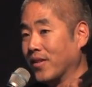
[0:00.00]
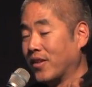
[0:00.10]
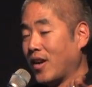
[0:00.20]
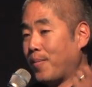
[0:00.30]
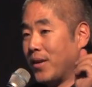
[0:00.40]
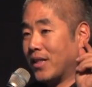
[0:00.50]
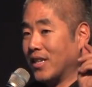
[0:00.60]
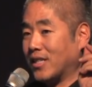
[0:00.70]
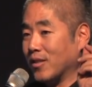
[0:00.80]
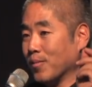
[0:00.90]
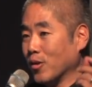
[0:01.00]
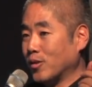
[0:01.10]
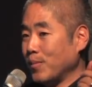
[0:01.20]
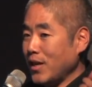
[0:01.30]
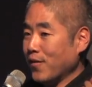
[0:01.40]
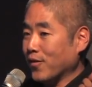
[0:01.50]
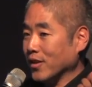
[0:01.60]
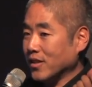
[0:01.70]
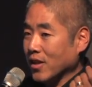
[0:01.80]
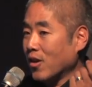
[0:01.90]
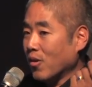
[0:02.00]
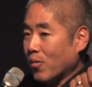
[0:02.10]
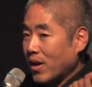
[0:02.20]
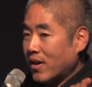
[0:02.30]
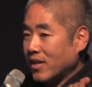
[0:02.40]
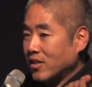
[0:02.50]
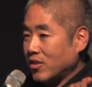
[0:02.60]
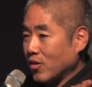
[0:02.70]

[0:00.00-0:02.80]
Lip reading: The topic that's the most meaningful is, where is